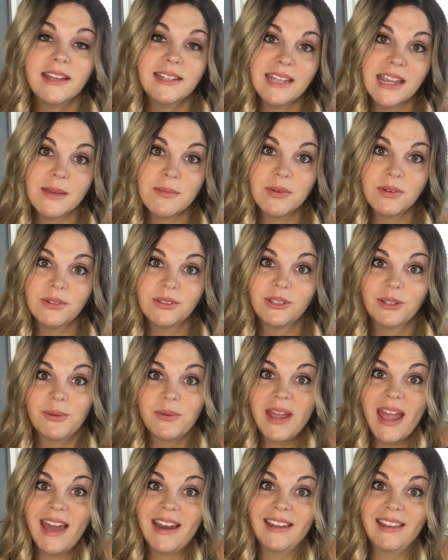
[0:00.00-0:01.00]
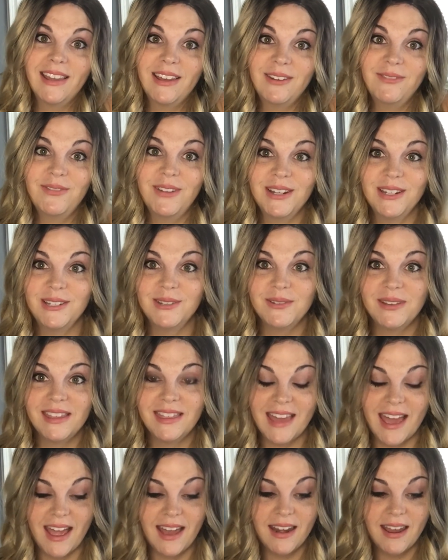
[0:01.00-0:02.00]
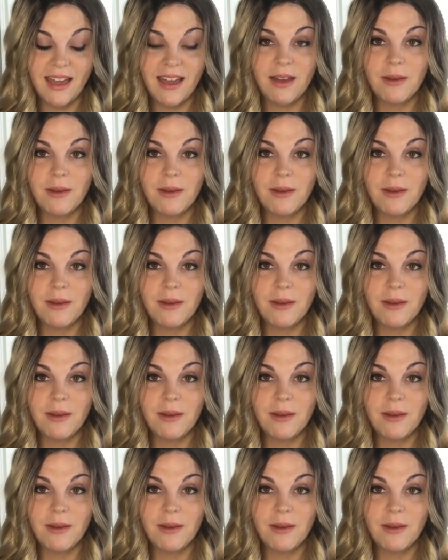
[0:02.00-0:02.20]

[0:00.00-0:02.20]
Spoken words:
table. So we had a lot of fun doing that.